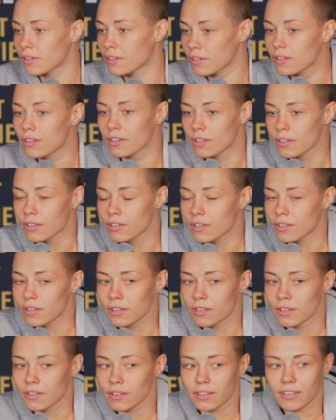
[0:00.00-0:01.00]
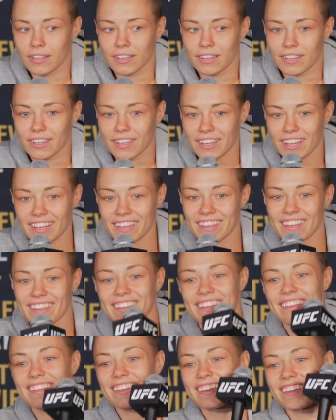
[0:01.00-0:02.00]
How you doing, Rose? Hey.
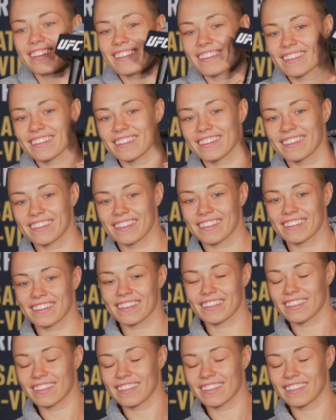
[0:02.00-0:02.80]
Uh, I